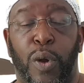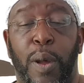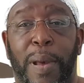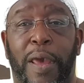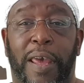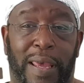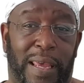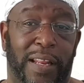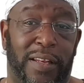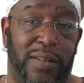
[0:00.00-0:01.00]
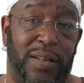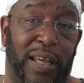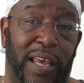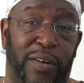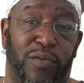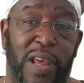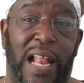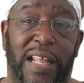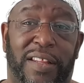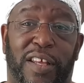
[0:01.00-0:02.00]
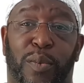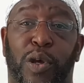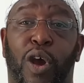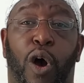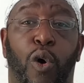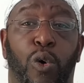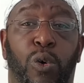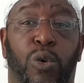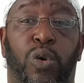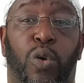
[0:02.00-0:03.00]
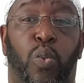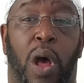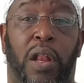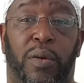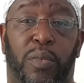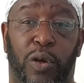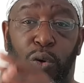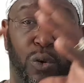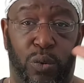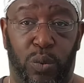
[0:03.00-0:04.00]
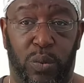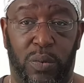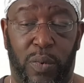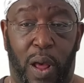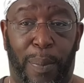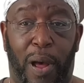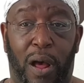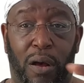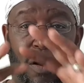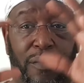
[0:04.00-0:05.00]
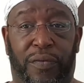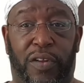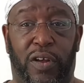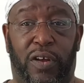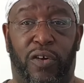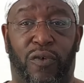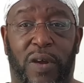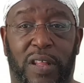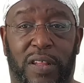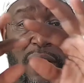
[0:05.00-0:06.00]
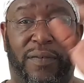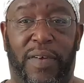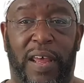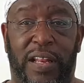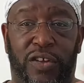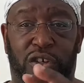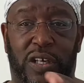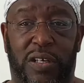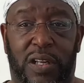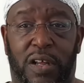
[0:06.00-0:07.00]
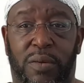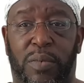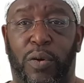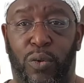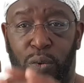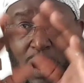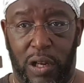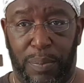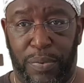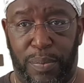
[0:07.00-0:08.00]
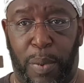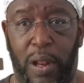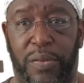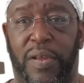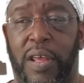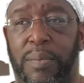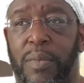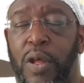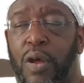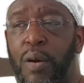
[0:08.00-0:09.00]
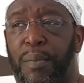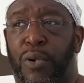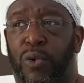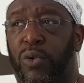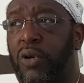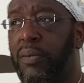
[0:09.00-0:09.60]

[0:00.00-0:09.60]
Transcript: But in reality, we are all one. We all are part of the creative energy. You know, we all are part of the same ball.